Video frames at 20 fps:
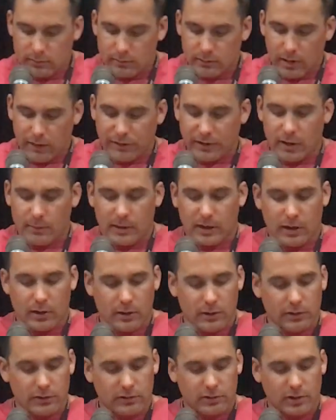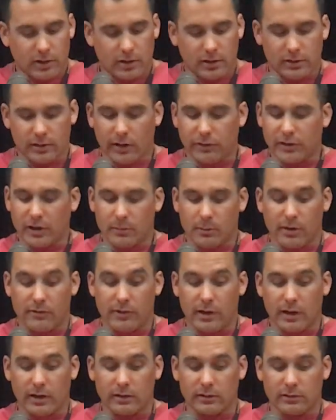Nothing on my nose, nothing in my
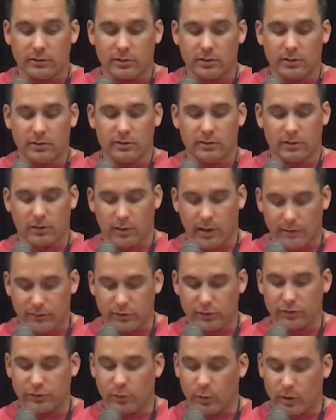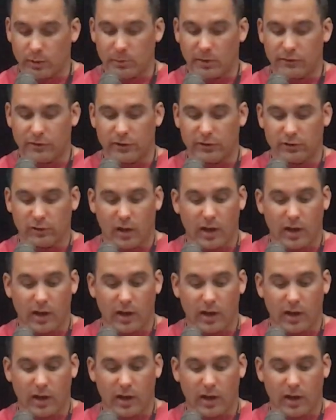veins. So after snorting my first